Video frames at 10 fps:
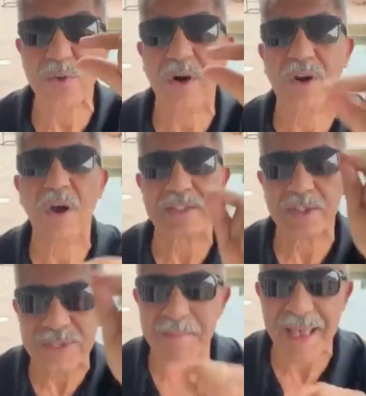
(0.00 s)
to our
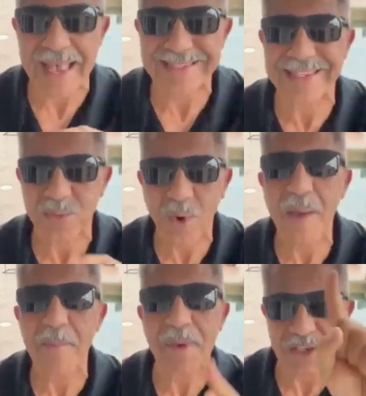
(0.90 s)
cost to the masses.
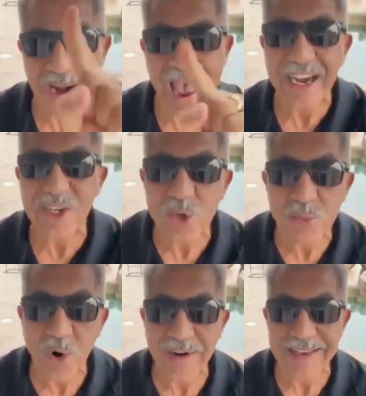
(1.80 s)
Why? Because our actual
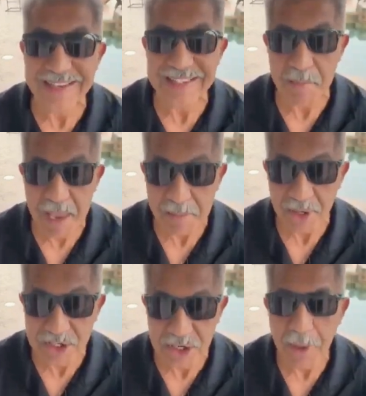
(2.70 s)
product is a
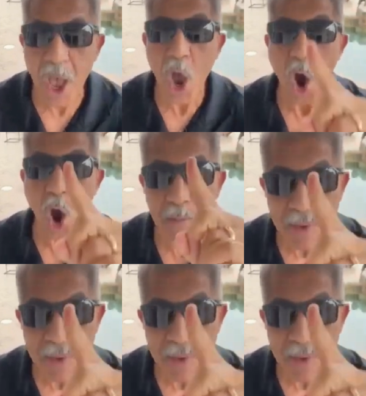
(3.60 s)
membership. Our